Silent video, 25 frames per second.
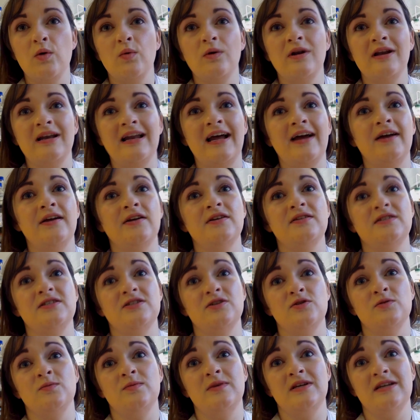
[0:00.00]
will allow you
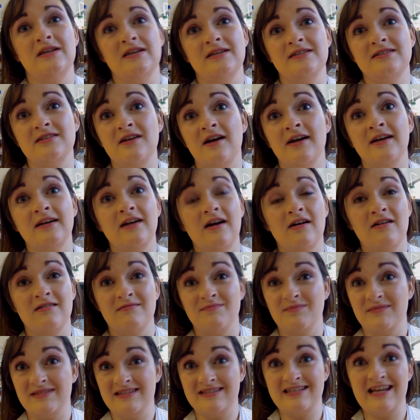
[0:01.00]
to be
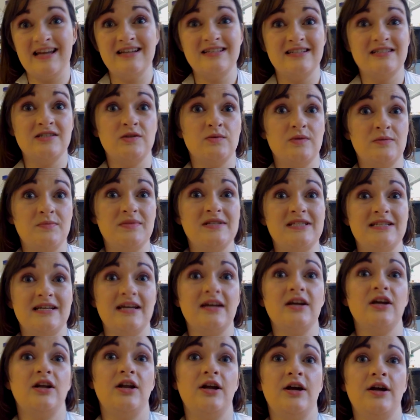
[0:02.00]
sent into a
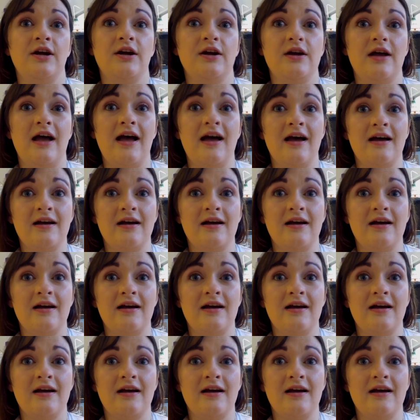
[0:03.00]
particular